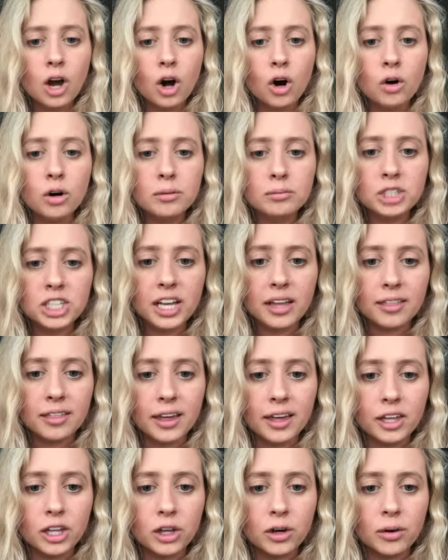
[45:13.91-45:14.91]
OMG,
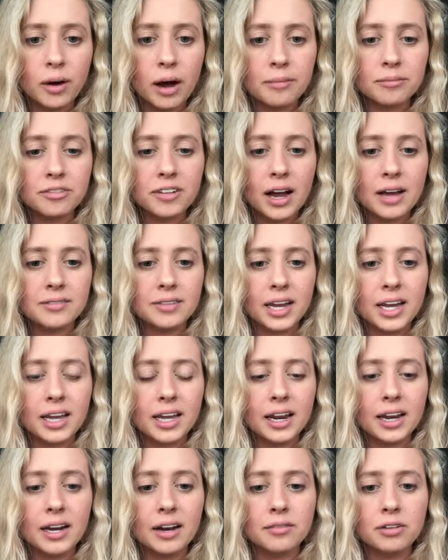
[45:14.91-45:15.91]
thank you. I'm 5'8
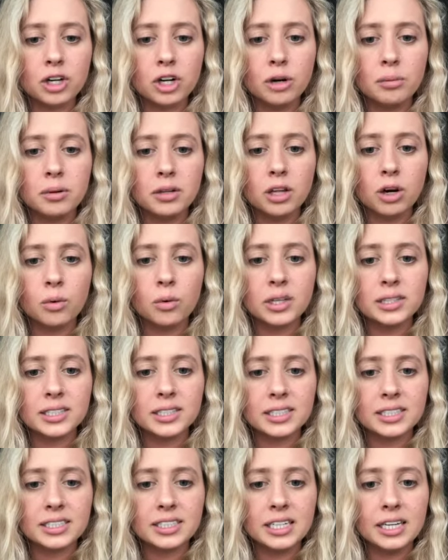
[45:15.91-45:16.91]
and I never go below
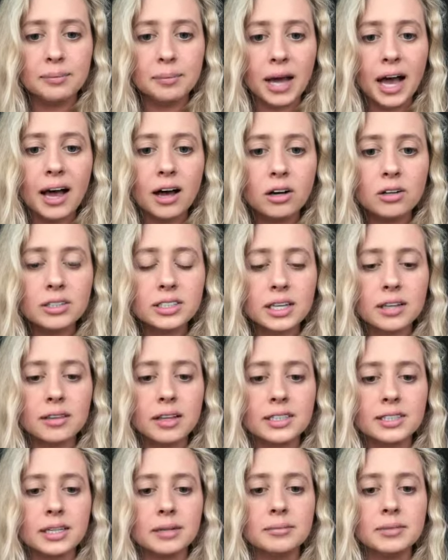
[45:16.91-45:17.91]
160 pounds
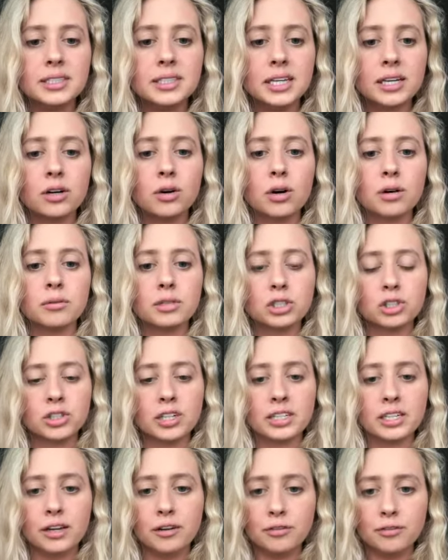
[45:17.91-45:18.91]
unless I'm sick or
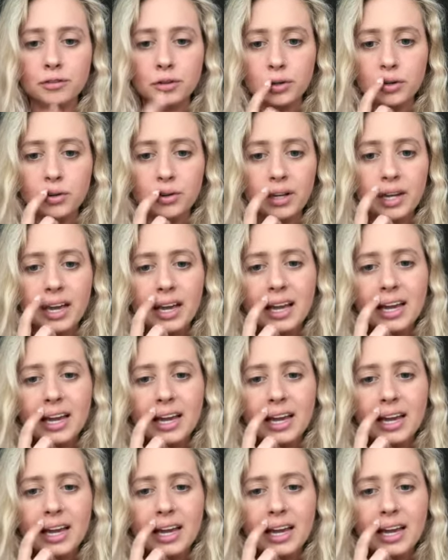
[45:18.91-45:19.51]
restricting food.